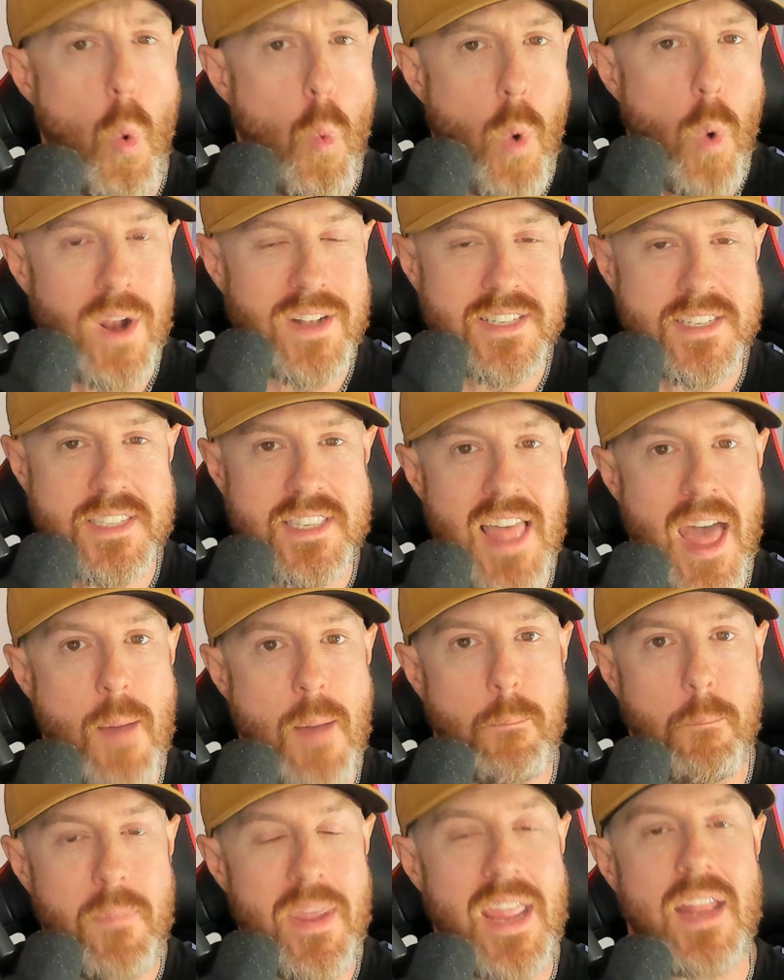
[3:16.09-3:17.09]
What does
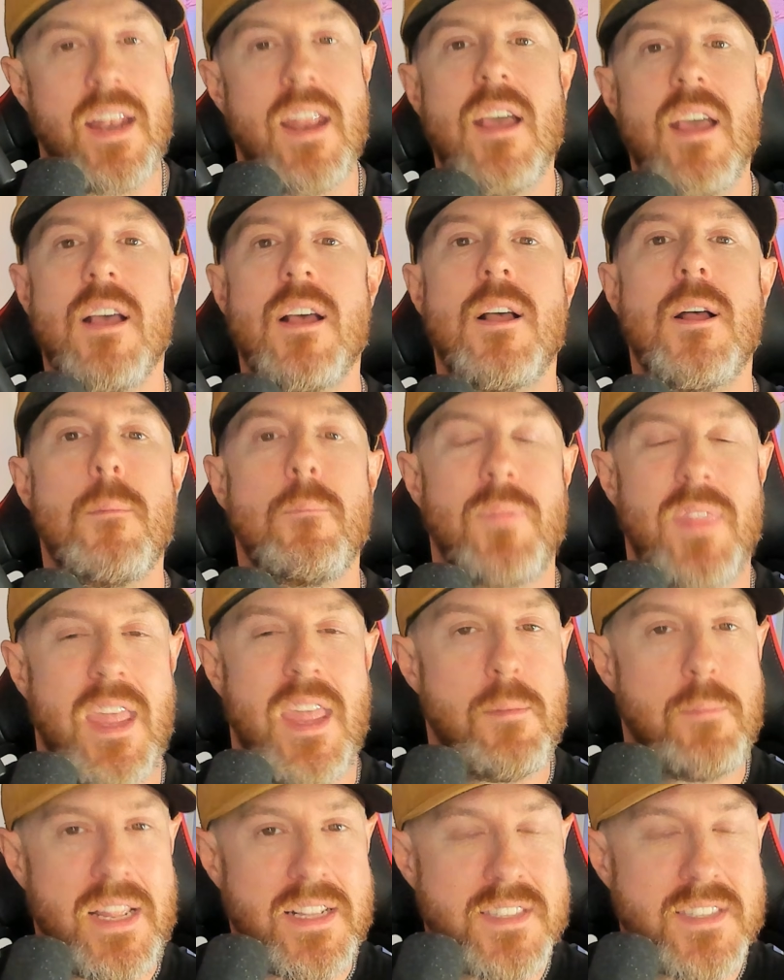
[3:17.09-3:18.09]
that mean?
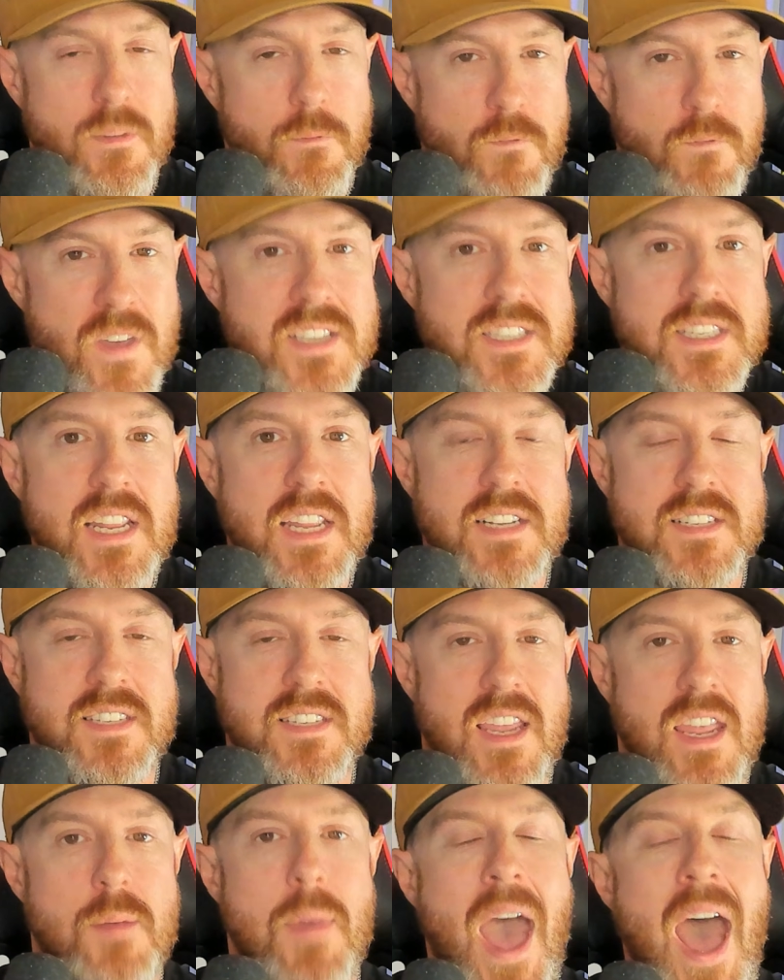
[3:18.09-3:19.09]
It means the visiting
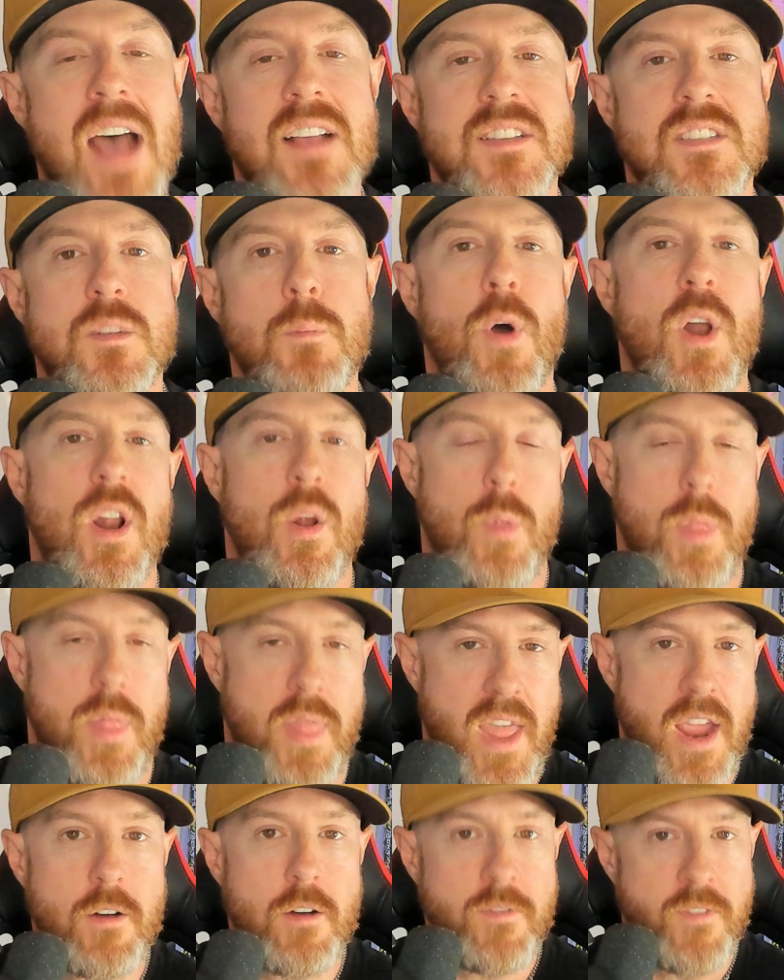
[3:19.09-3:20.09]
team has to put out
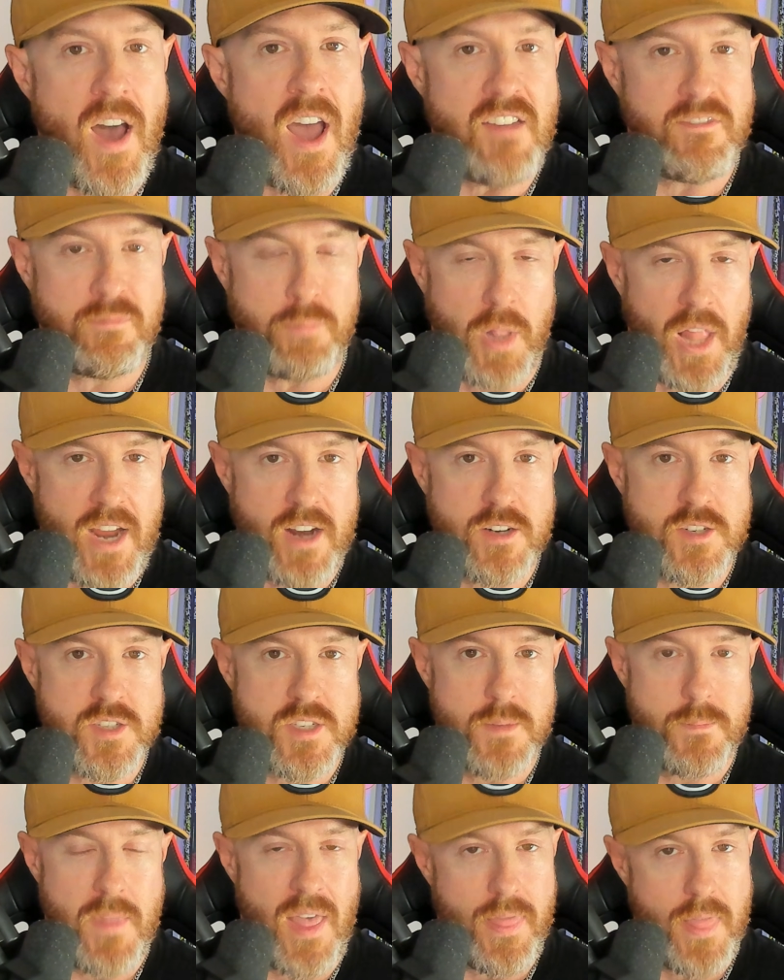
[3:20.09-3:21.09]
their 5
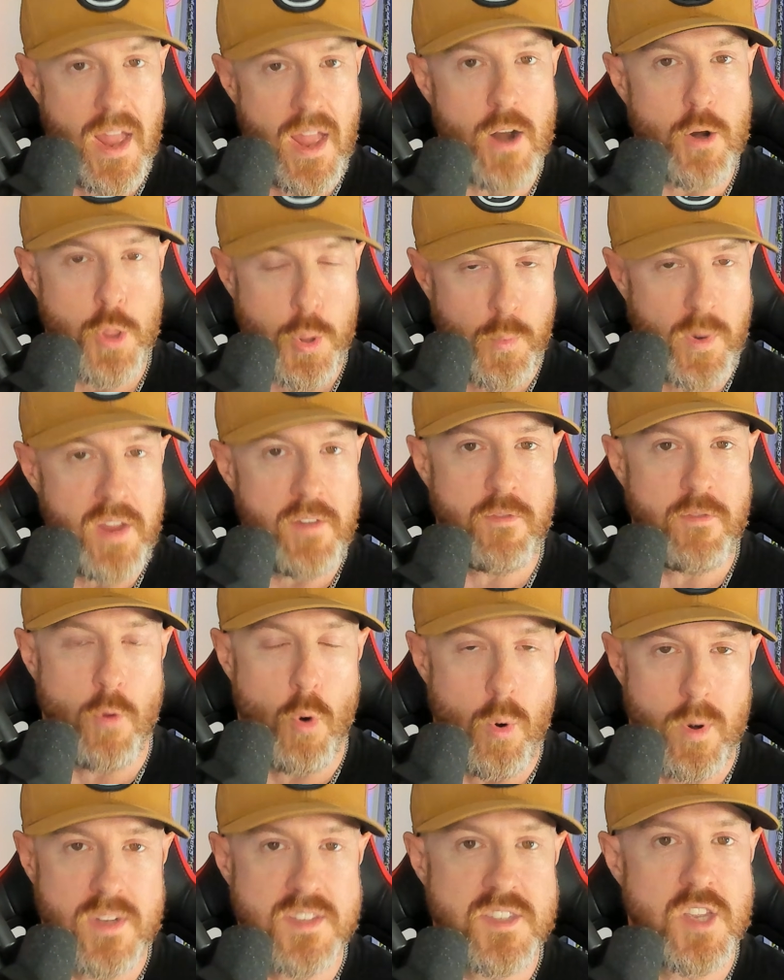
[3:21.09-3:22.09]
players and their 3
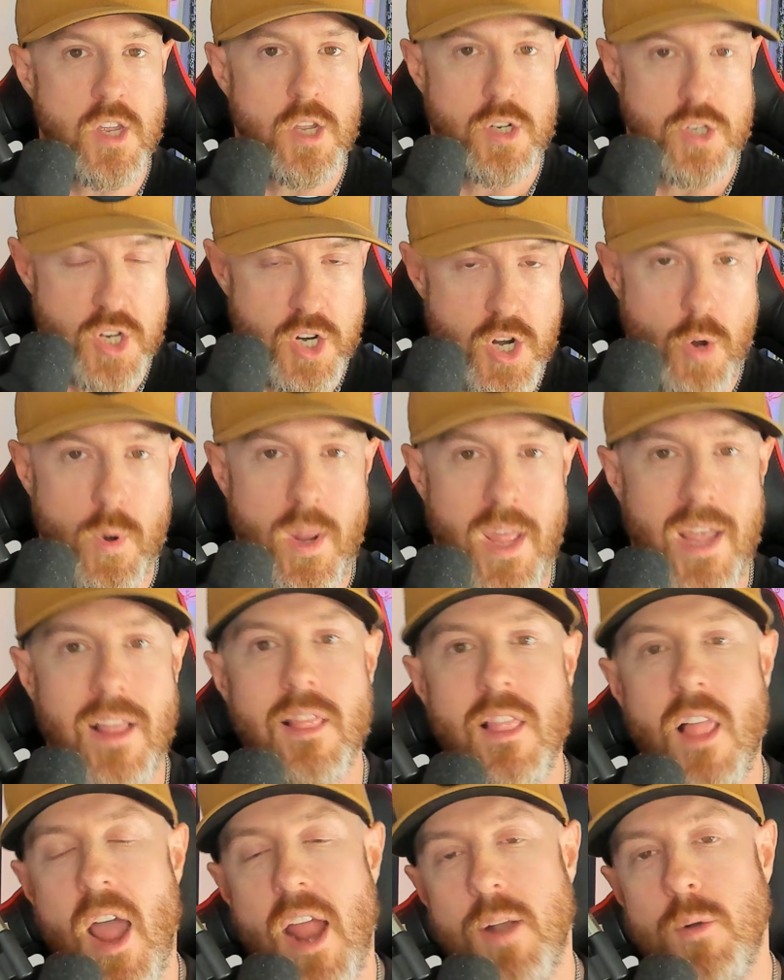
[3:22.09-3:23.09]
forwards, denoting a
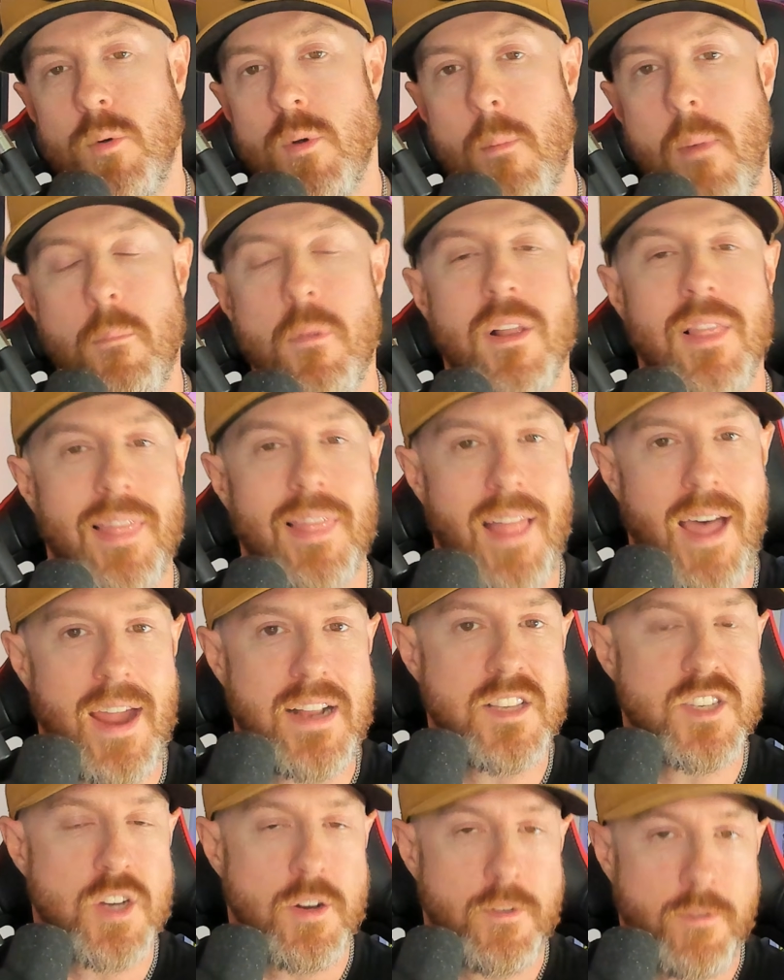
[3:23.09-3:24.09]
line. Remember,
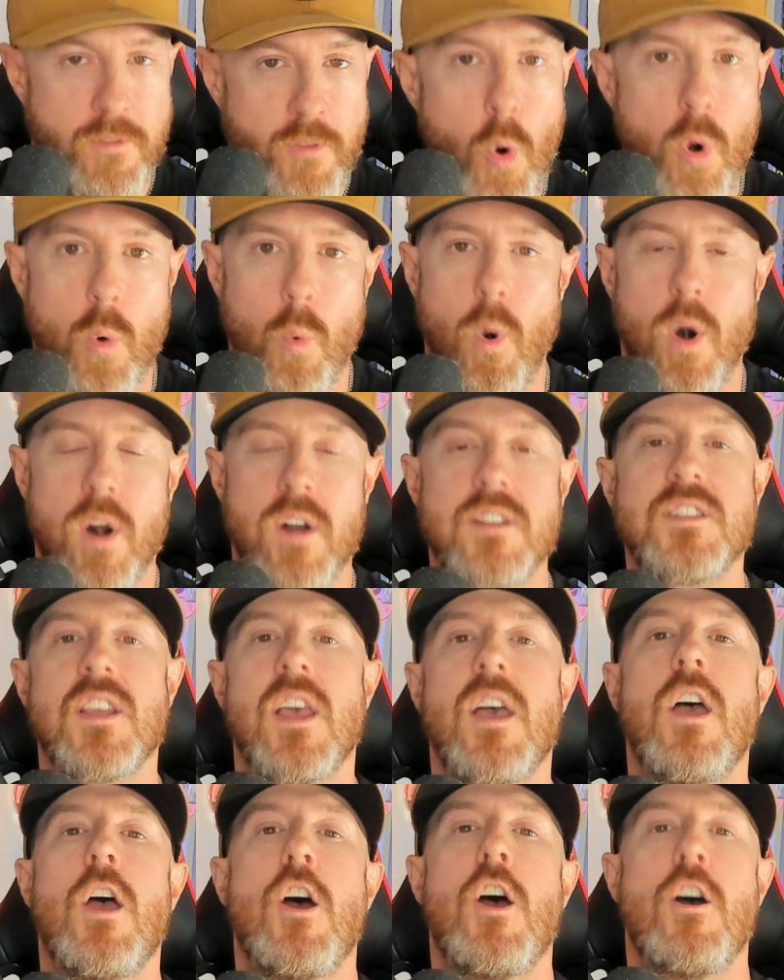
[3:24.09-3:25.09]
lines are forwards.
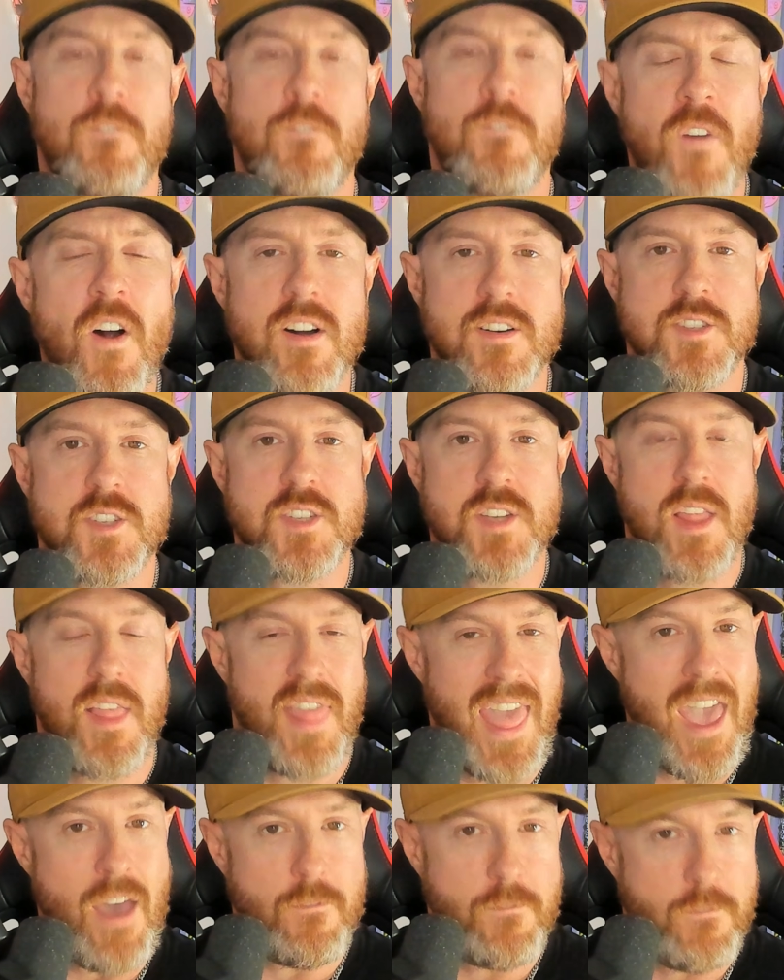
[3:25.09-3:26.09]
First,
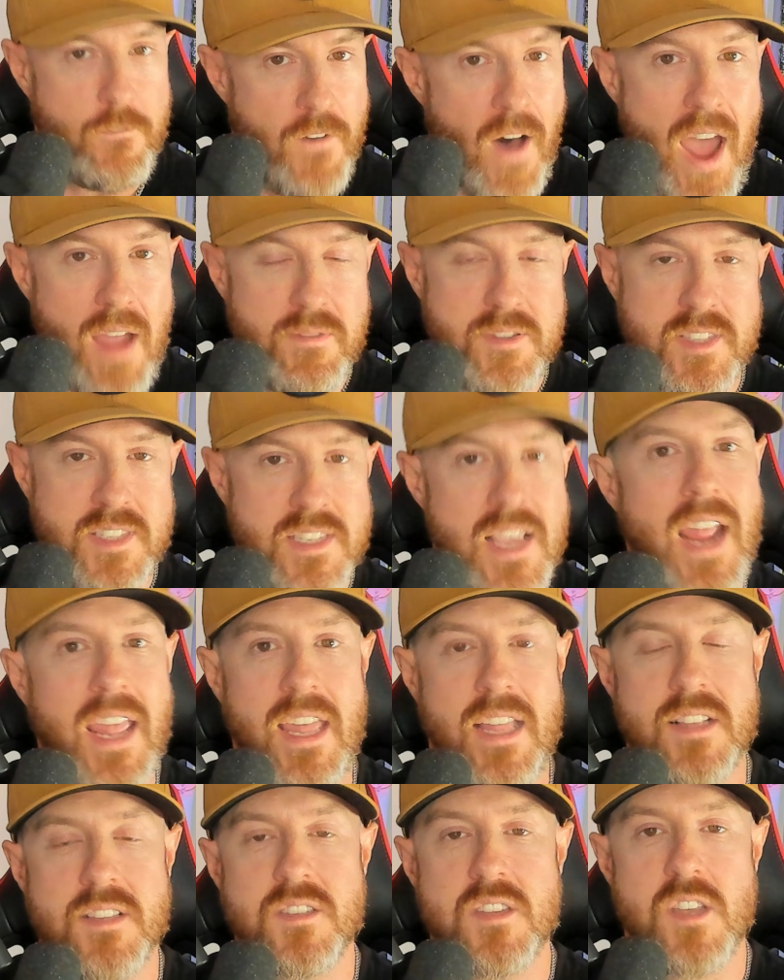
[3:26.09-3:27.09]
they have 5
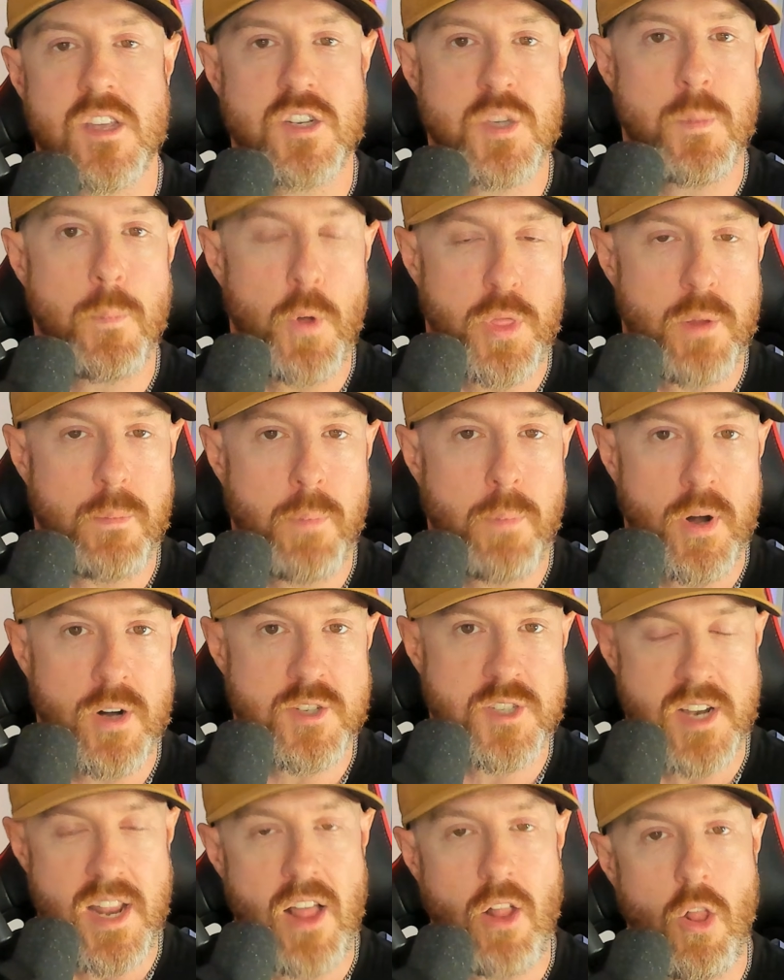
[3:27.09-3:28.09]
seconds to put their
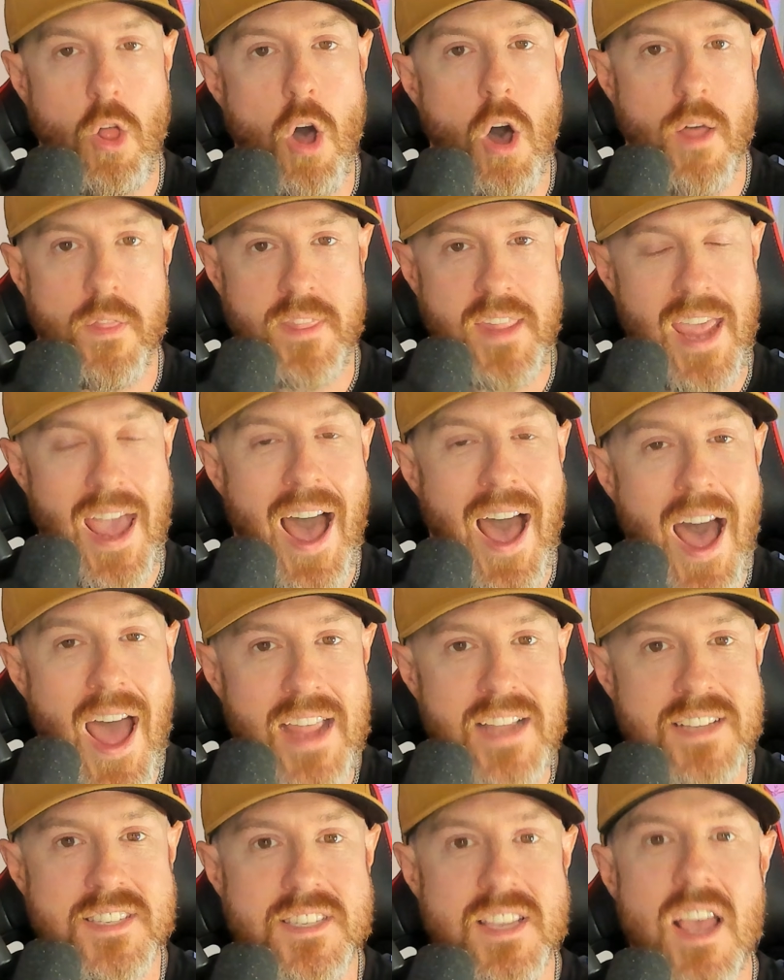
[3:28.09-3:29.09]
personnel on the
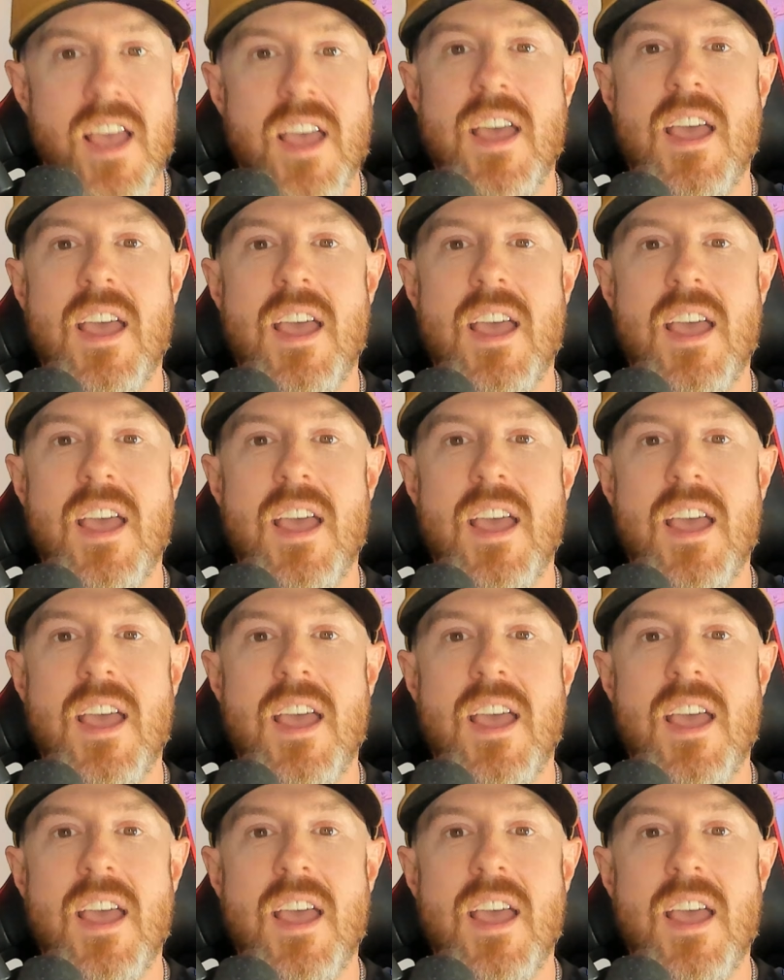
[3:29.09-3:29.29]
ice.